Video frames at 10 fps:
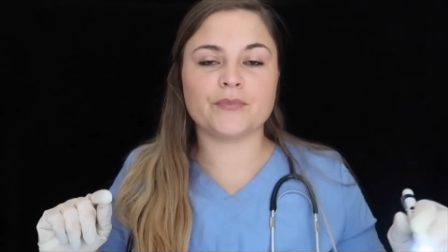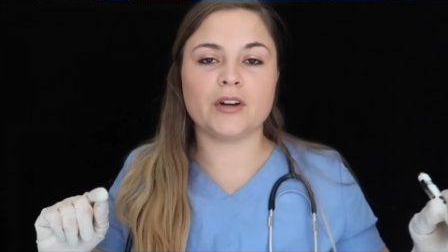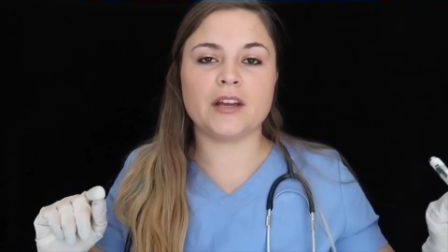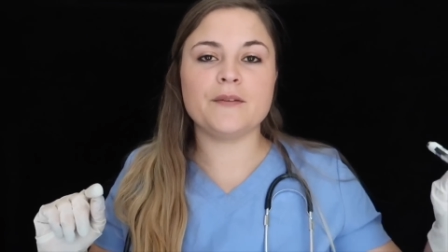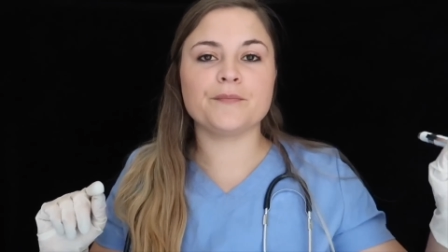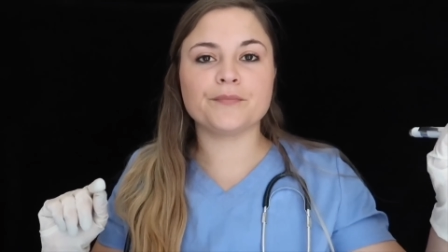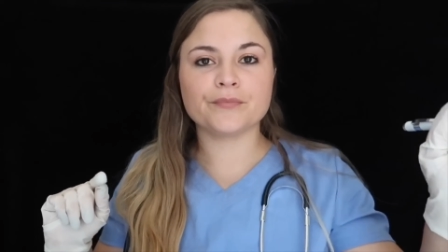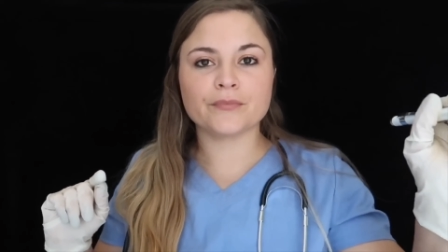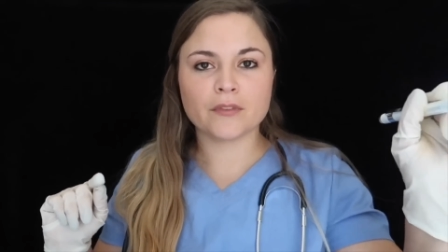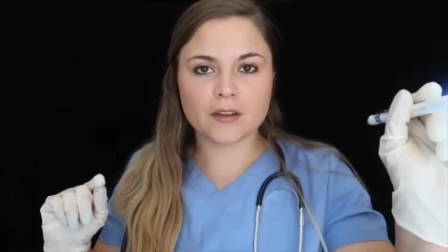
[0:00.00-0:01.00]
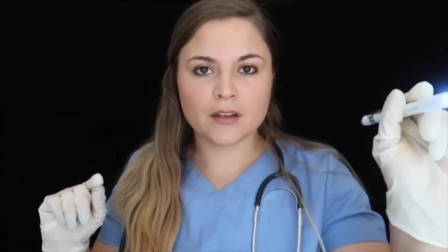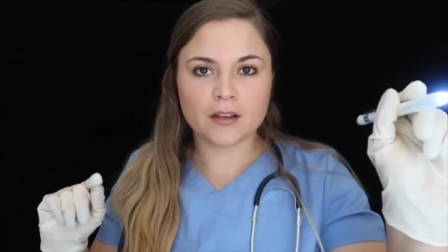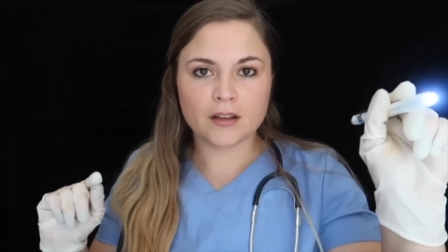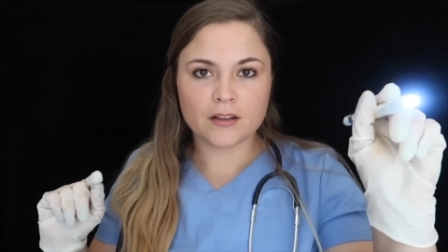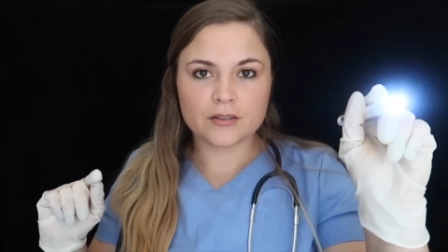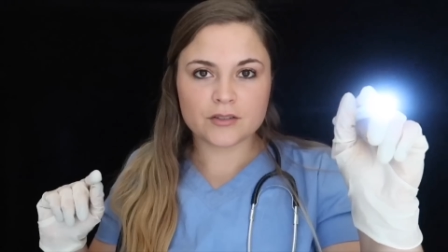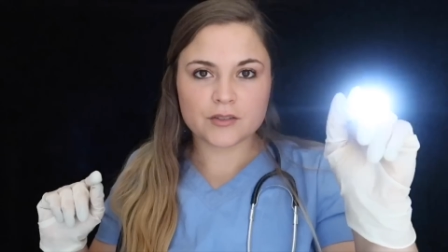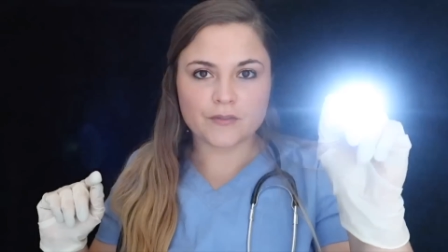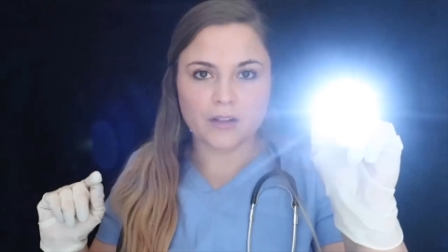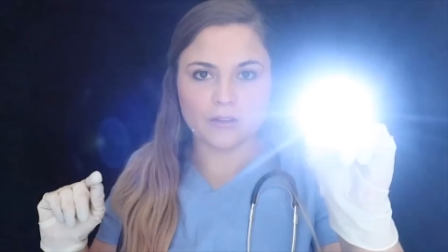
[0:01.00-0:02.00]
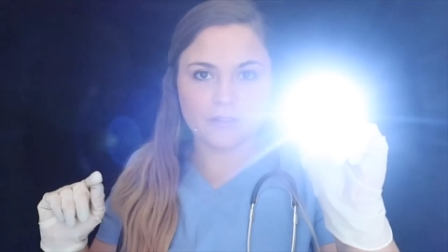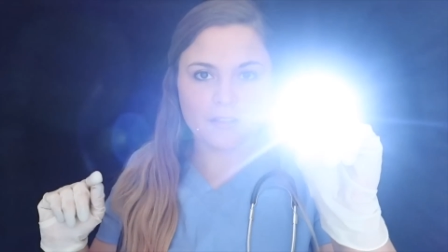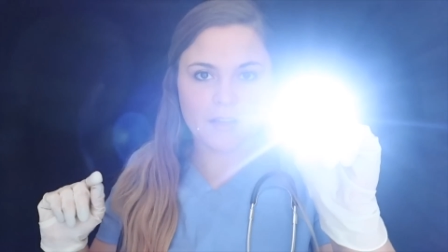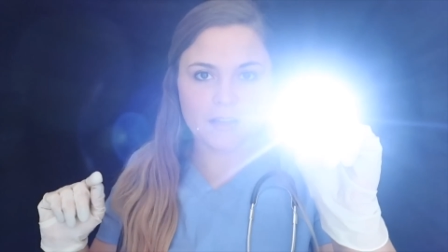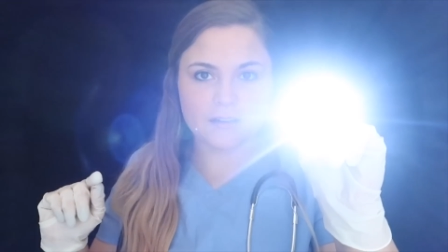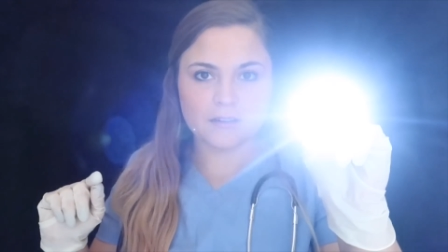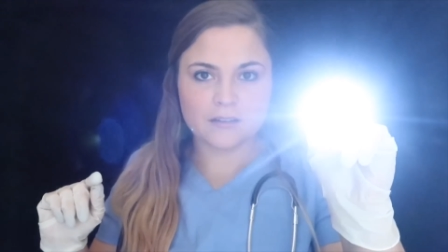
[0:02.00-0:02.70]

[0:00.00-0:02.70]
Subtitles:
Ready? Just follow the light.